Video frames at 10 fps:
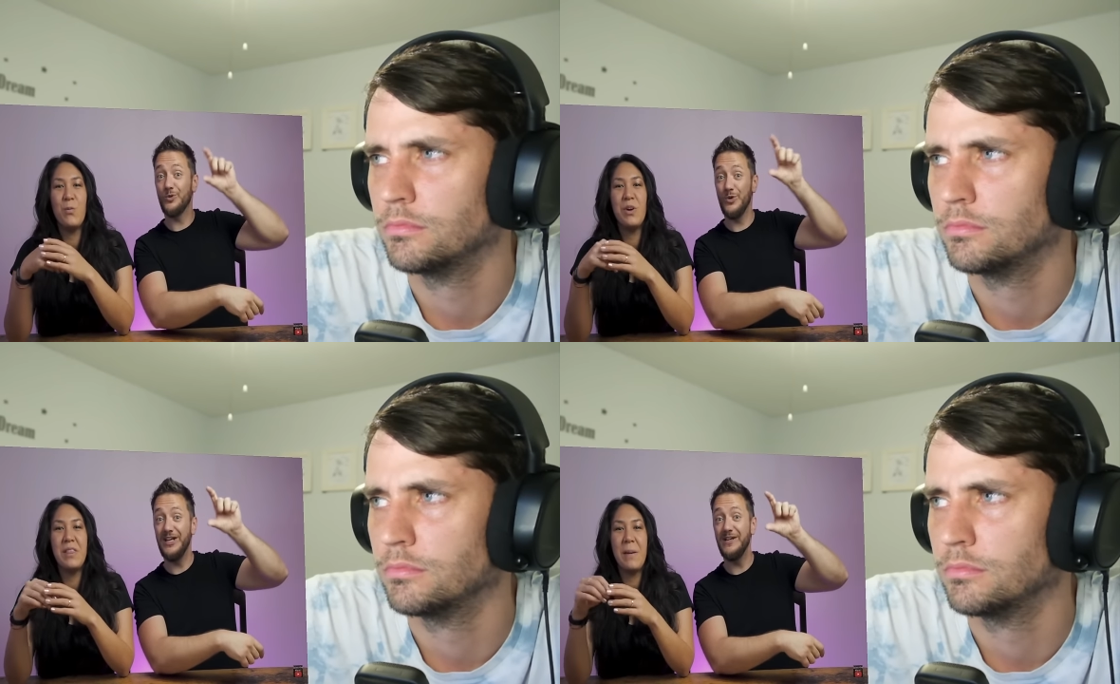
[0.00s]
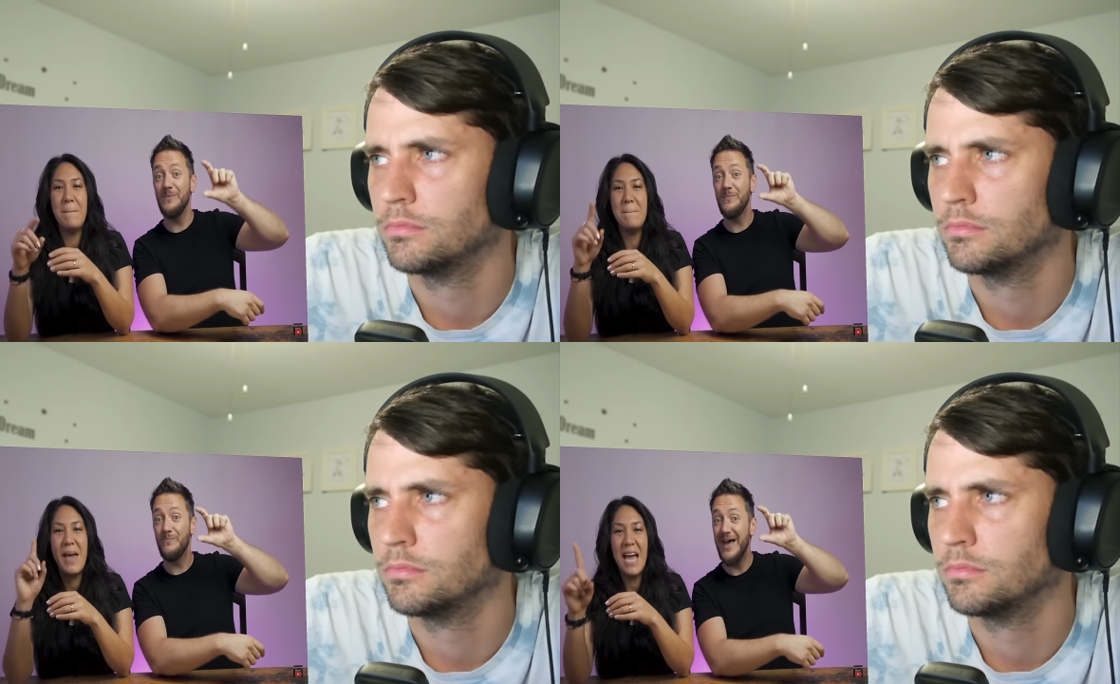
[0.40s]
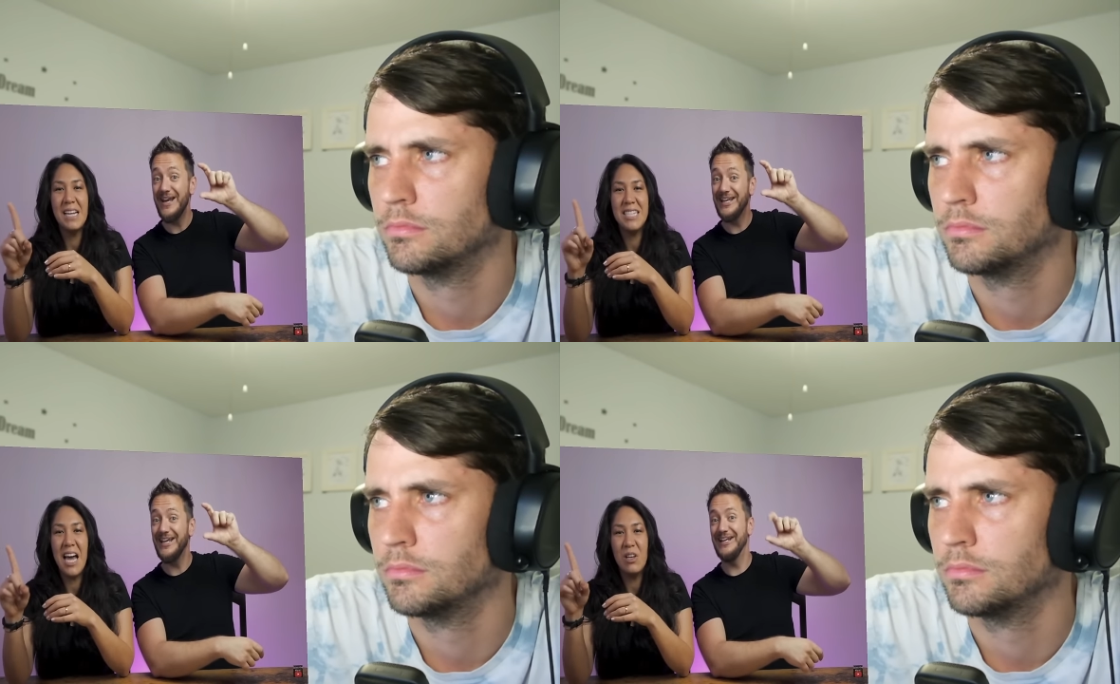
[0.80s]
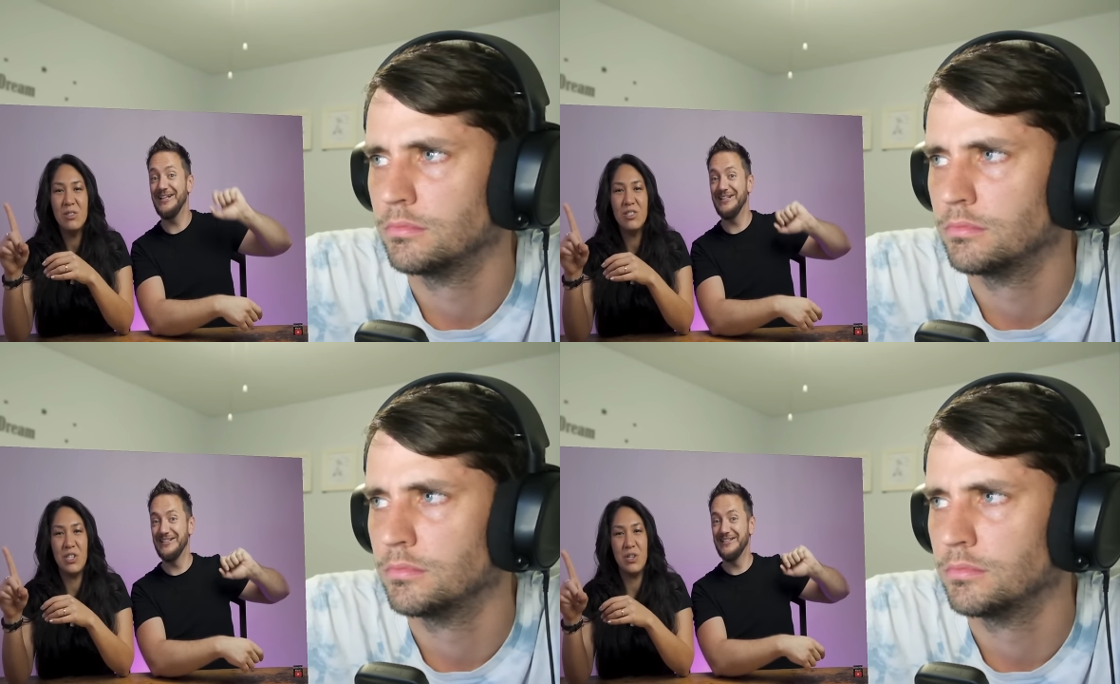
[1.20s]
Speaker 1: when green the man
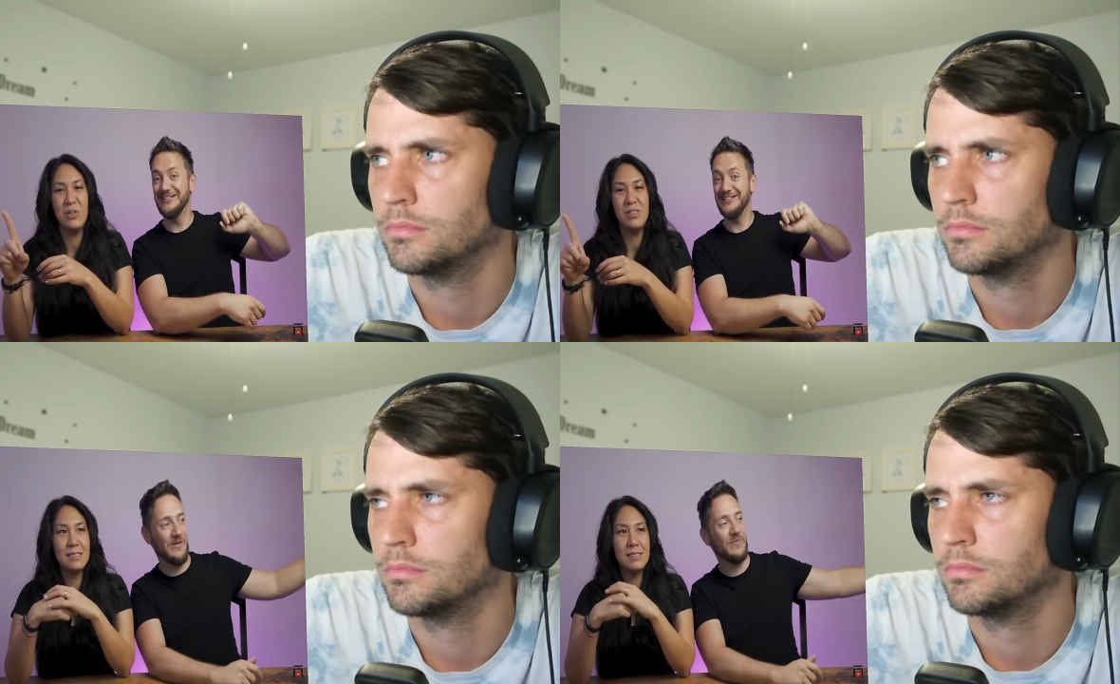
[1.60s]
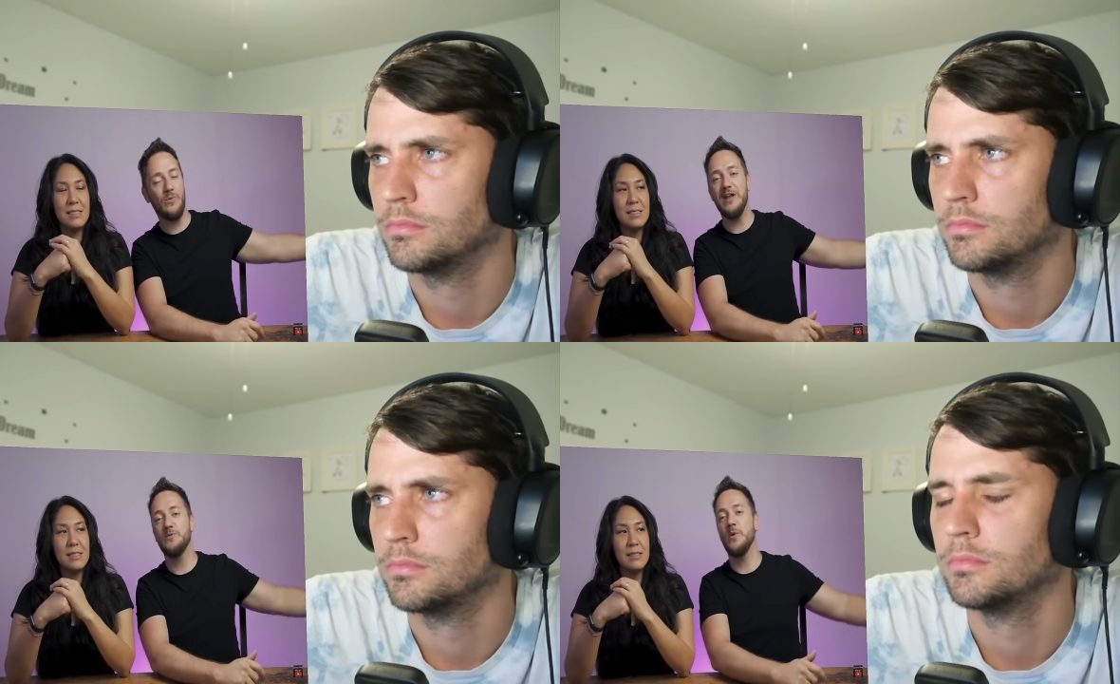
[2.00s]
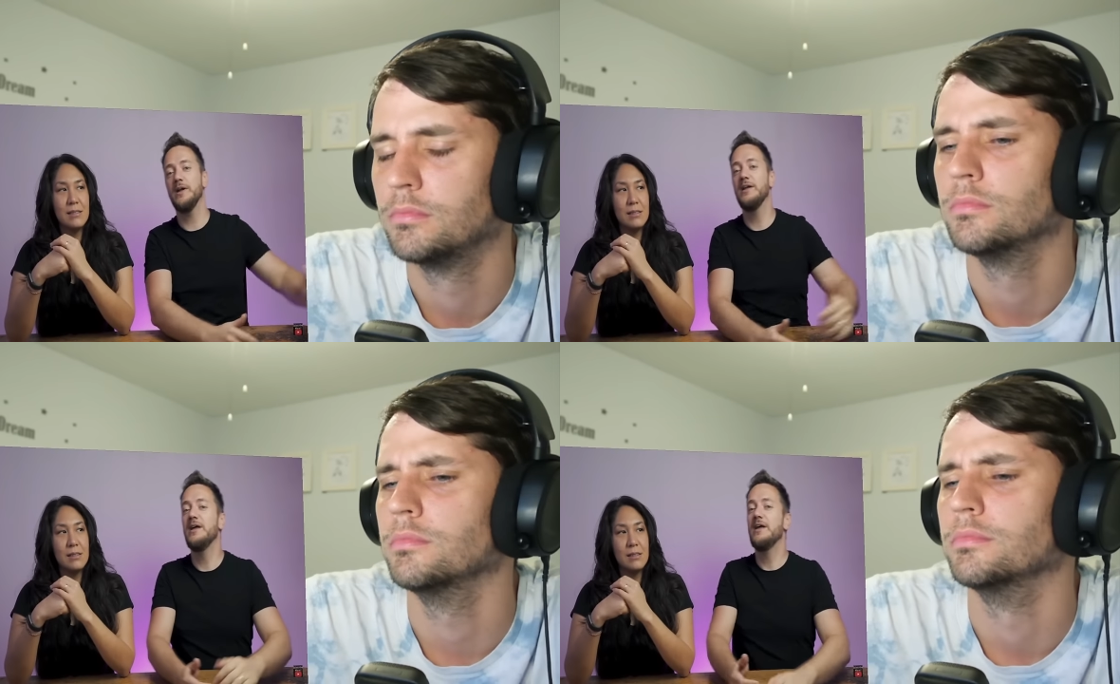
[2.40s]
mannequin, not the red one.